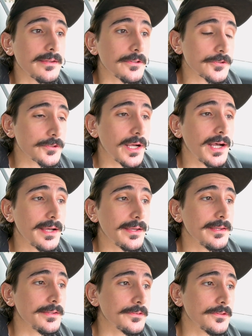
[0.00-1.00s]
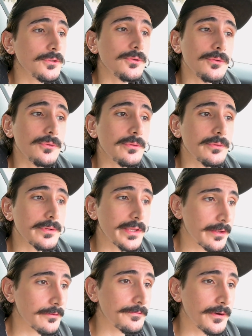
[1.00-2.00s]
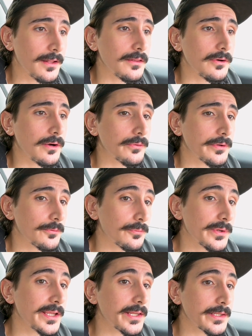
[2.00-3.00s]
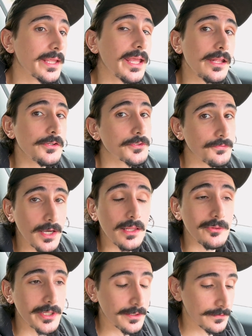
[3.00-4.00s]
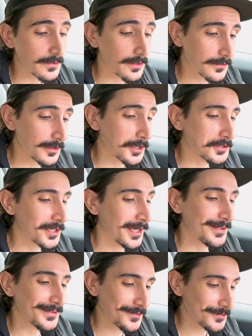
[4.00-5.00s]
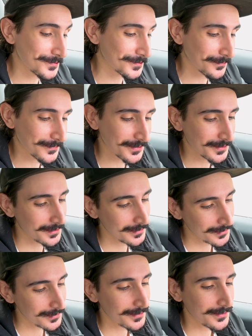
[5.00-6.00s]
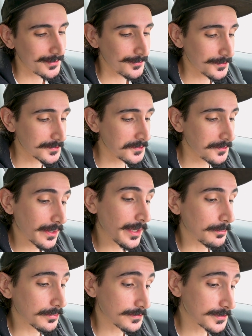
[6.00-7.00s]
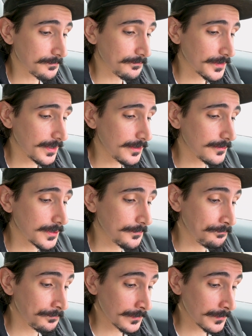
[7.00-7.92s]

try to get an engaged following on TikTok challenge or something. We'll see what happens. Anyway,